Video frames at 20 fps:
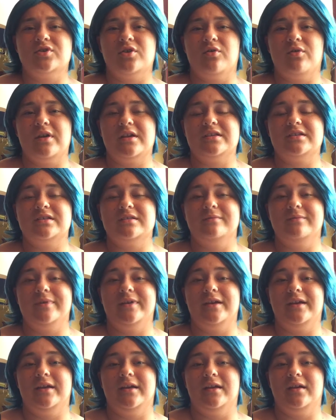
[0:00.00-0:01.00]
going to
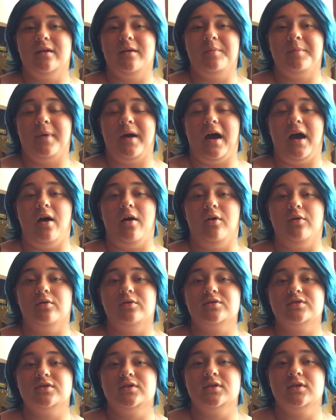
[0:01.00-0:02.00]
be
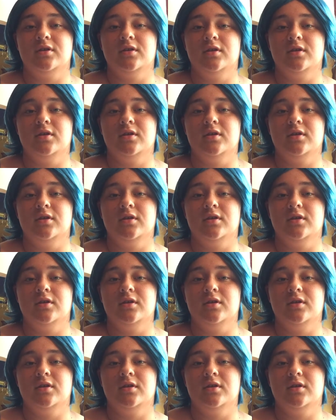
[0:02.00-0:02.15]
about